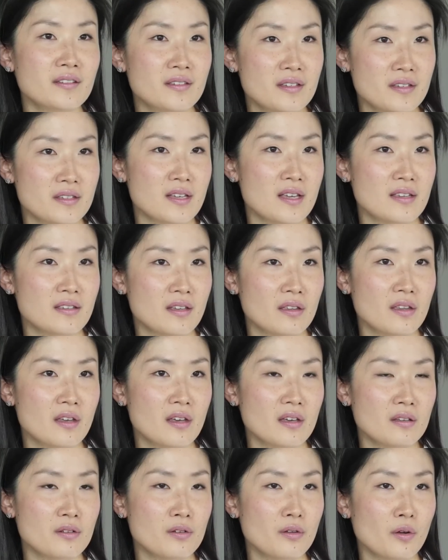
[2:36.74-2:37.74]
the disease. I
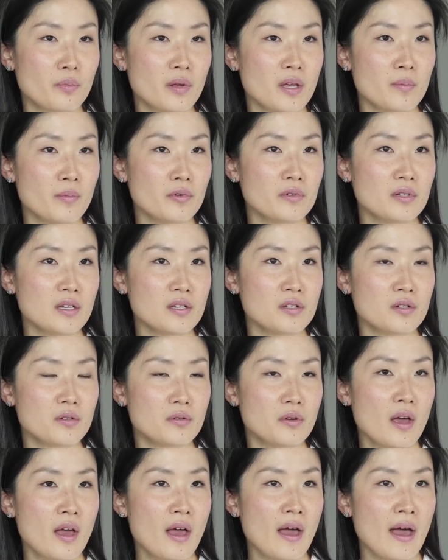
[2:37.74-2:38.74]
think you know people need to
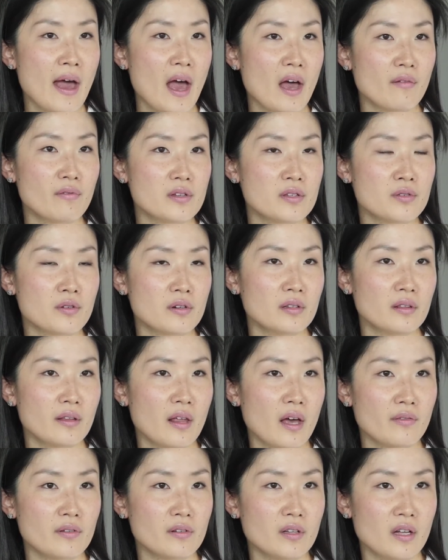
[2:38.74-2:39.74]
have a certain
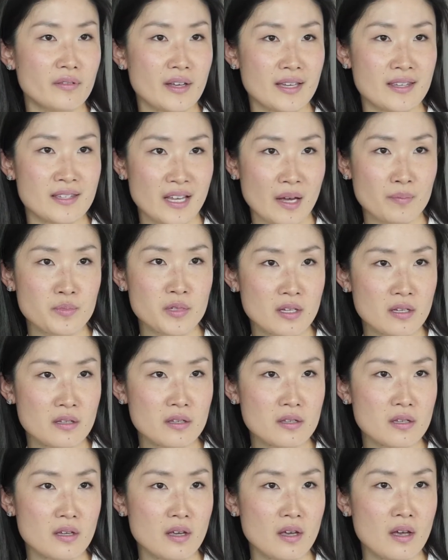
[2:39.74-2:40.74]
level of
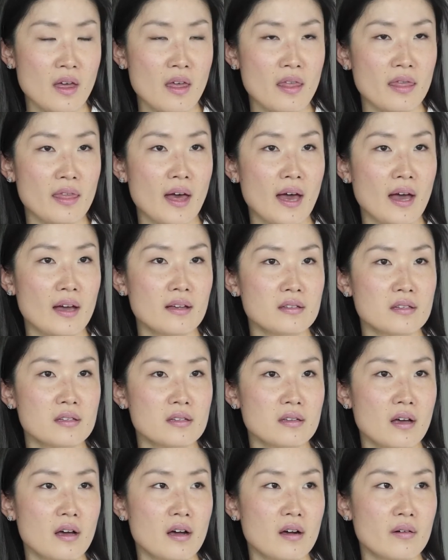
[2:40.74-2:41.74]
acceptance that
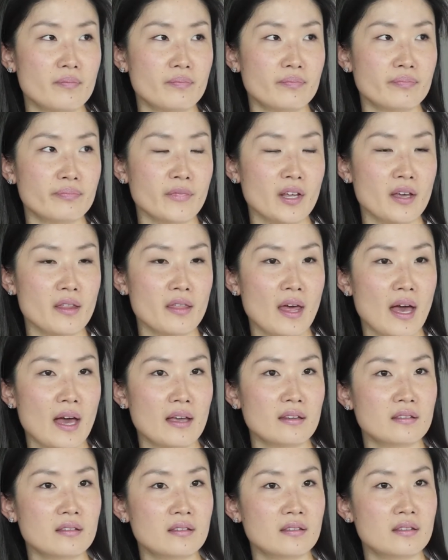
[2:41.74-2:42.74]
um,
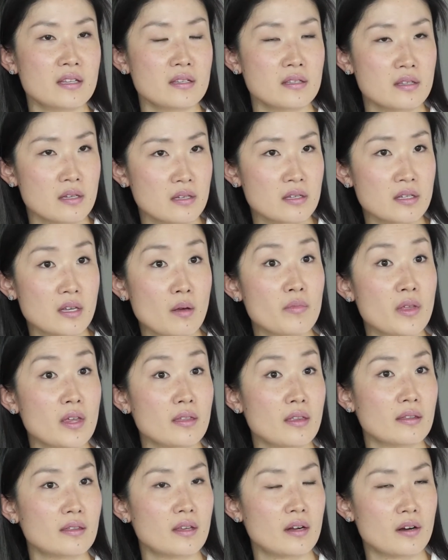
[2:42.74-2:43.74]
that this is something
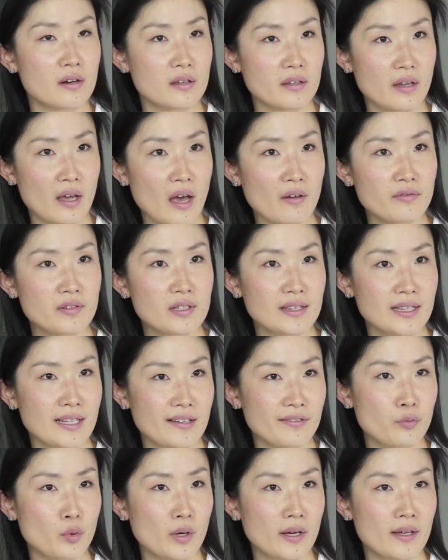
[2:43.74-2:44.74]
that they're going to have to
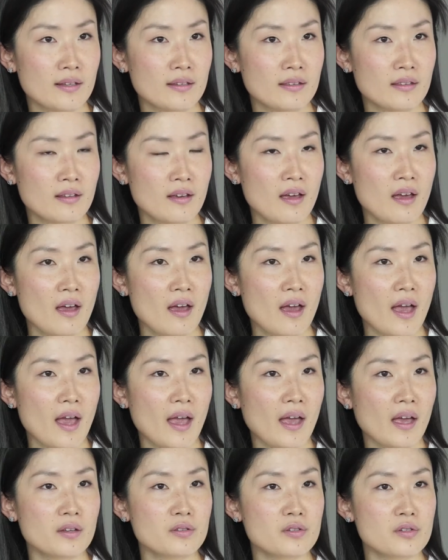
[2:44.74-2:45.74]
live with,
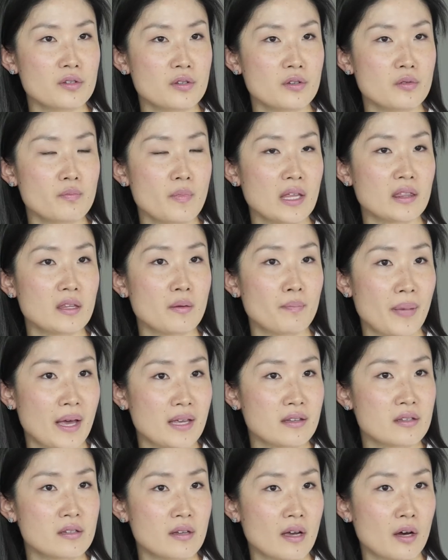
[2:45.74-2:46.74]
and to make the
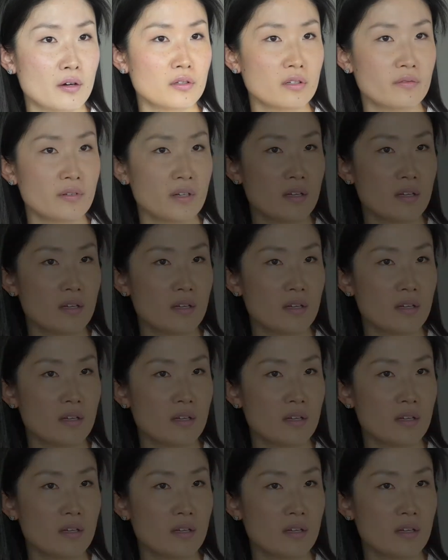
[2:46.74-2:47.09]
best out of